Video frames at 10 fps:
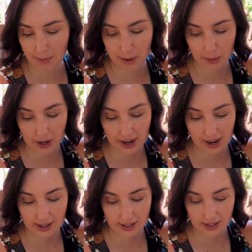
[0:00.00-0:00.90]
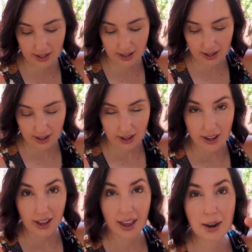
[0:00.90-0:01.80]
how many more days?
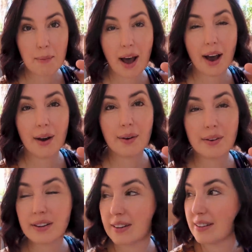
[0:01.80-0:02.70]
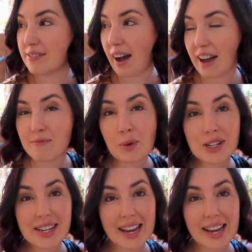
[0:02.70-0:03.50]
In about five more